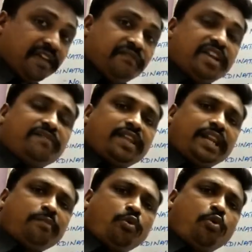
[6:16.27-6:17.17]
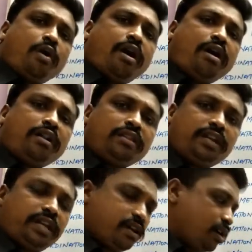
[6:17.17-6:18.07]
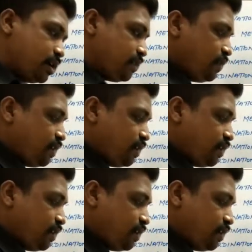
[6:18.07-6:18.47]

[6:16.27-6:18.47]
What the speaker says: When we remove all the ligands,